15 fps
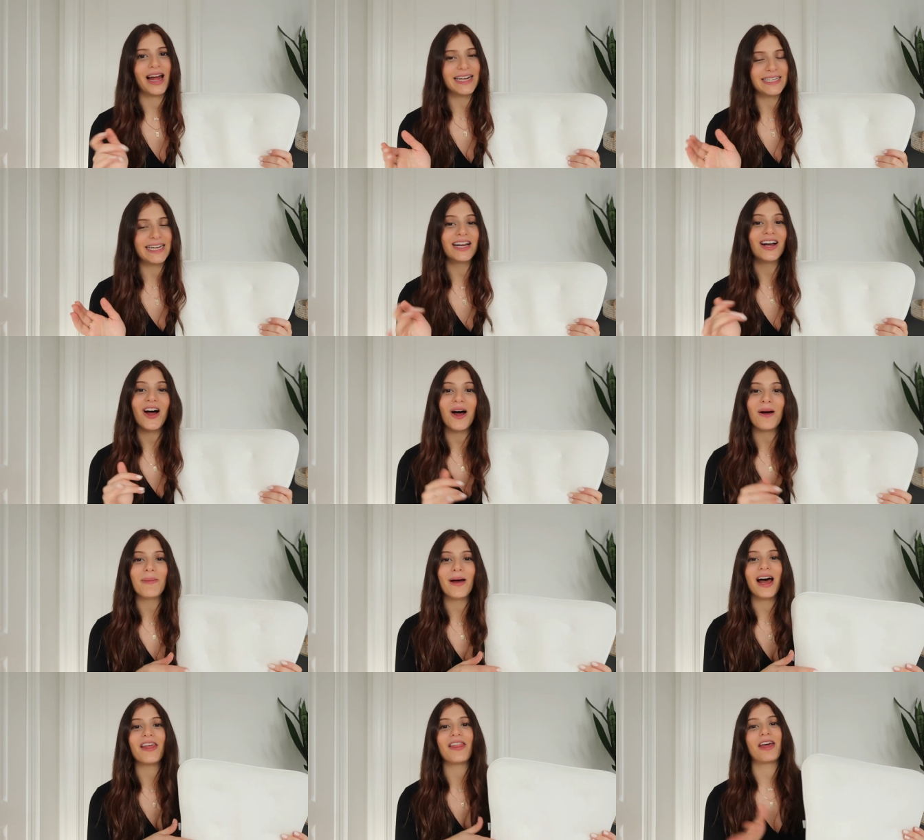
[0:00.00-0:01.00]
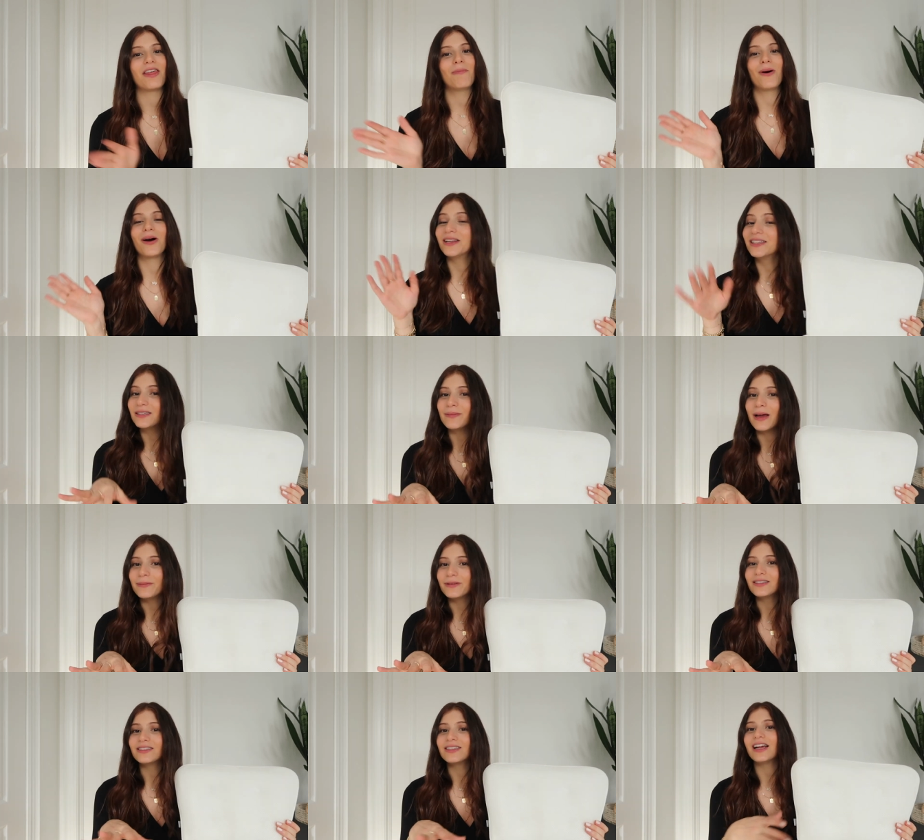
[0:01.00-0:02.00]
I take a hot bath, I put in some
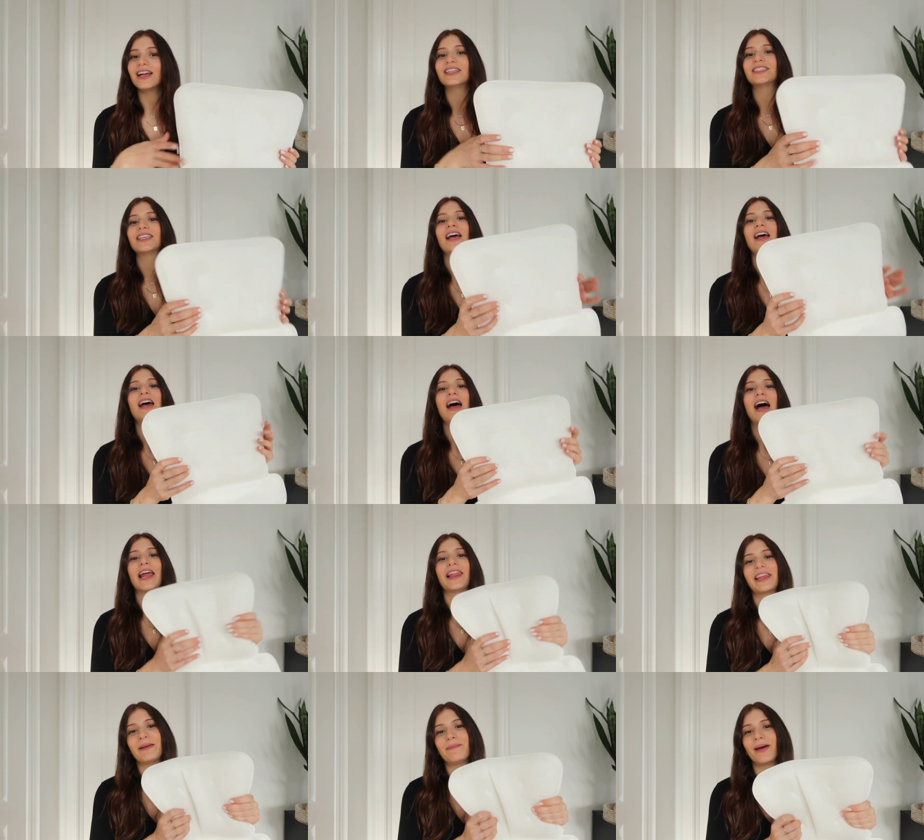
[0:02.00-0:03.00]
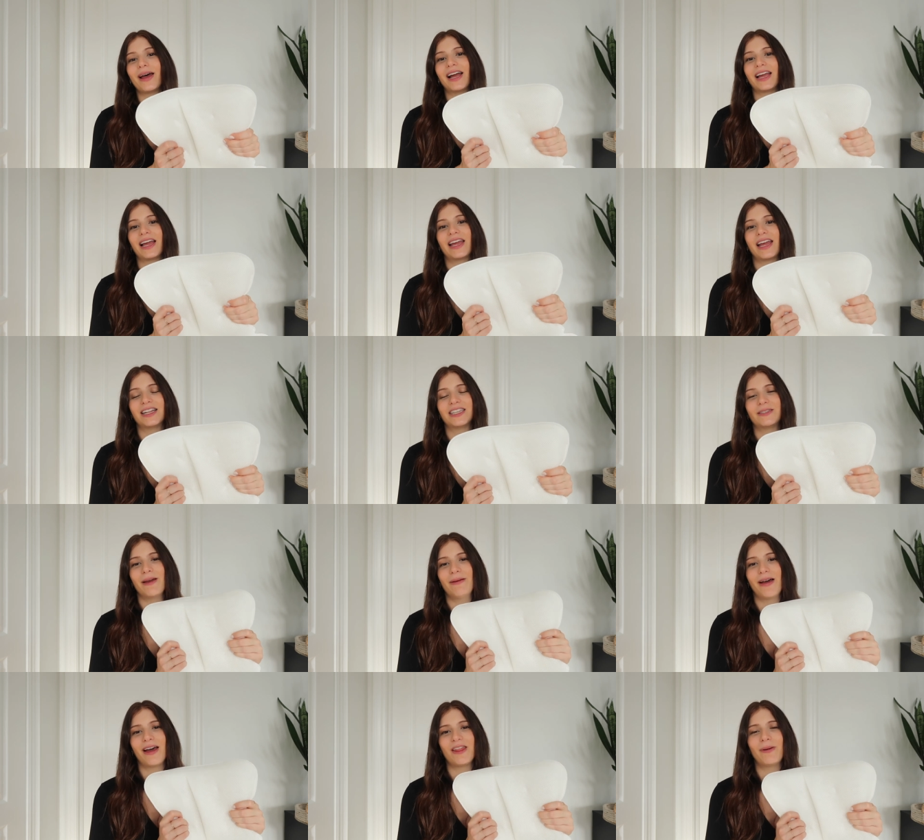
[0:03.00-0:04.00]
Epsom salts, I lean back against my
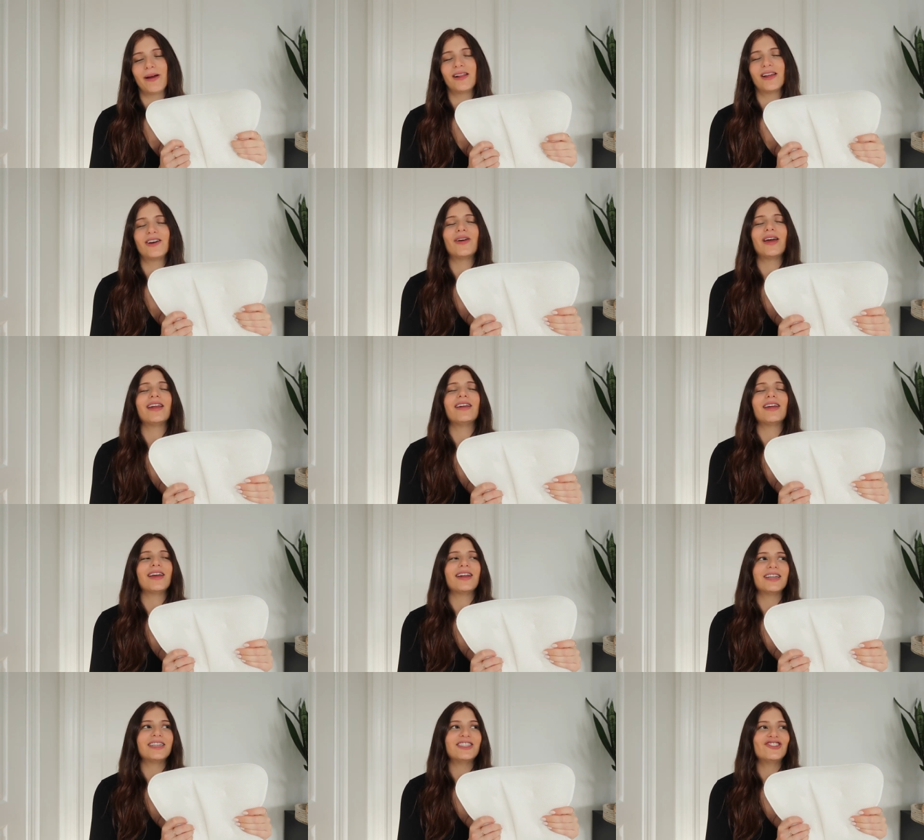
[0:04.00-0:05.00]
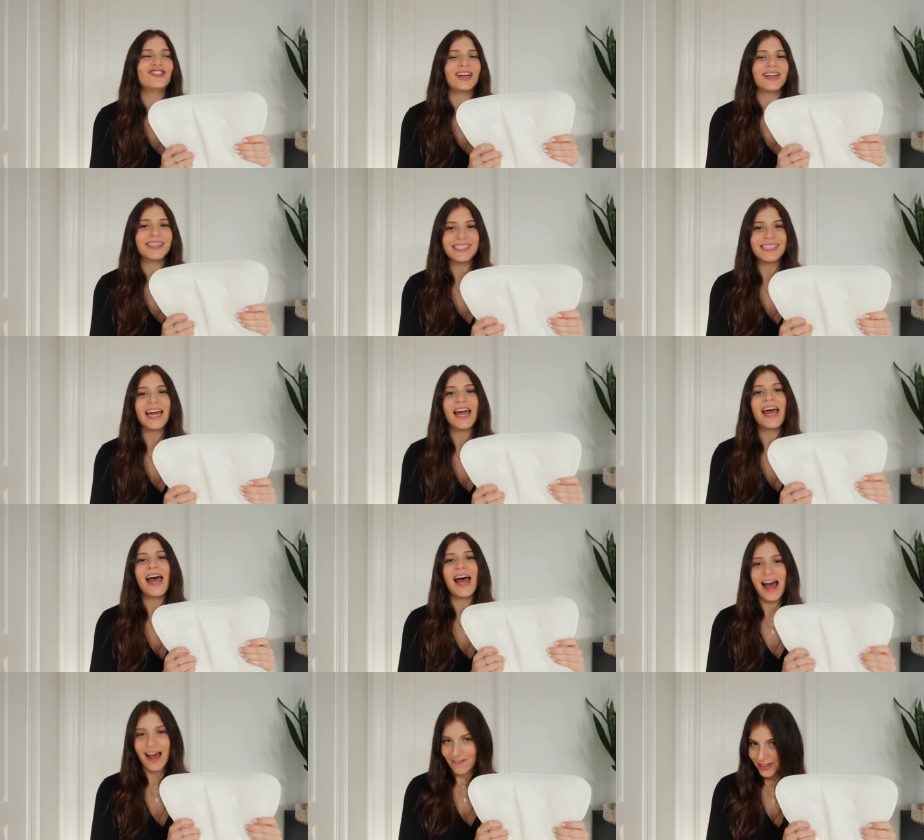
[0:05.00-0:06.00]
bath pillow, and it is just
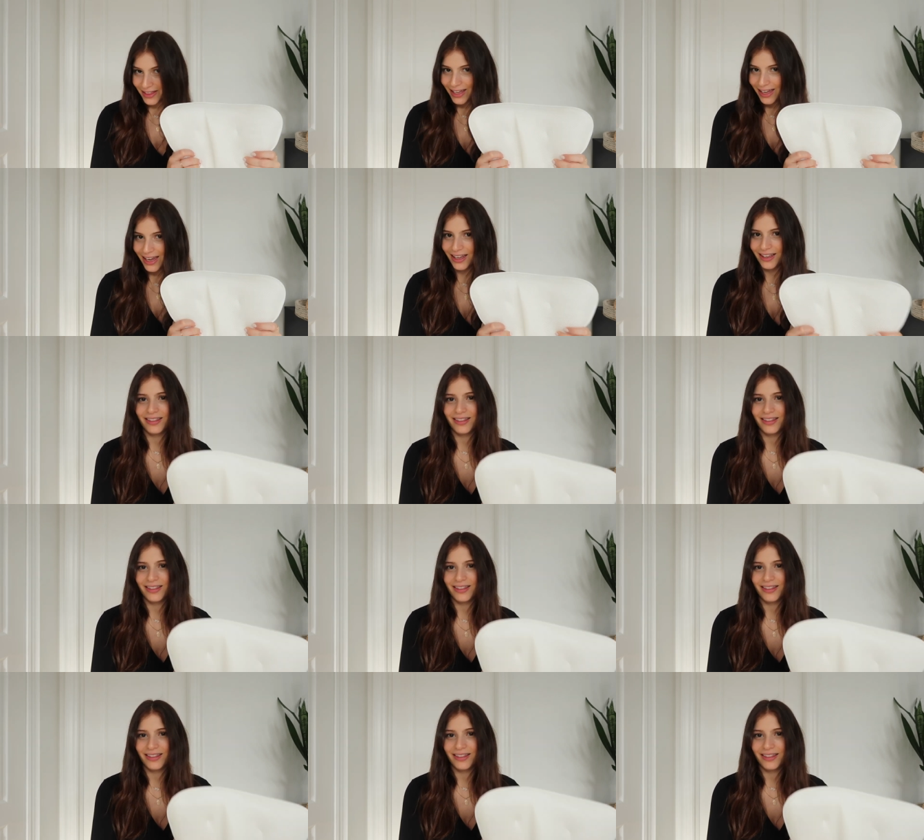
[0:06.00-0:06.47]
heavenly.